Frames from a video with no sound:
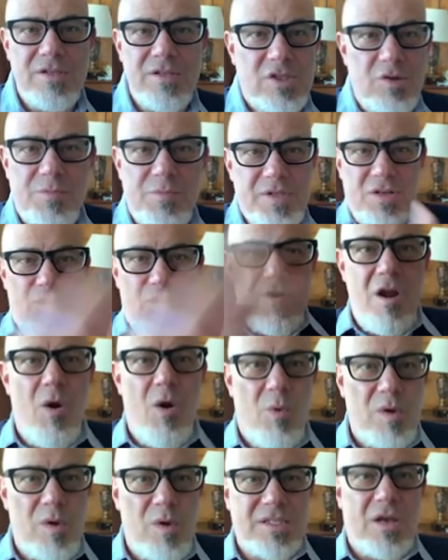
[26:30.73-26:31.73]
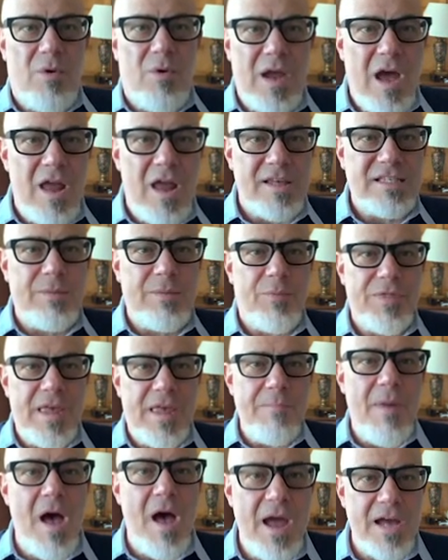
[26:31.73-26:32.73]
consumers don't know what's going on except what
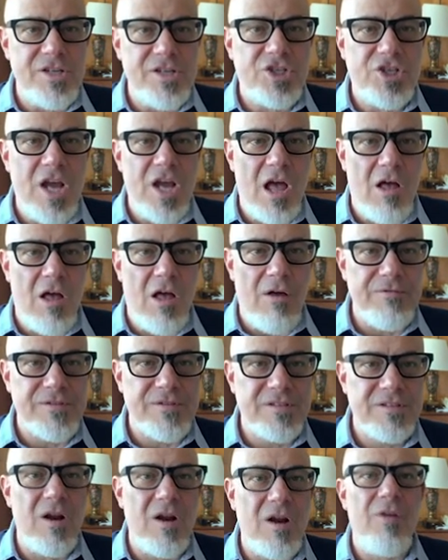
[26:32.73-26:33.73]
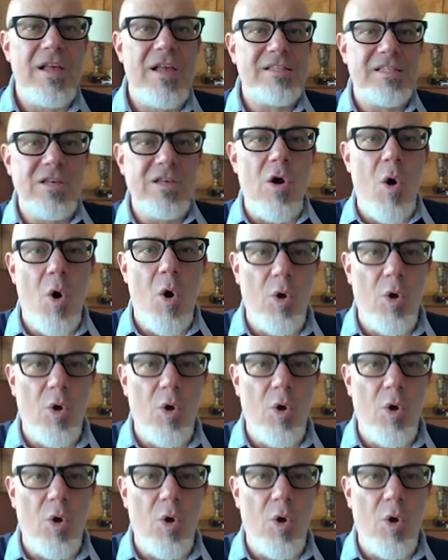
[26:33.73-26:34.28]
they buy on shelves. That's the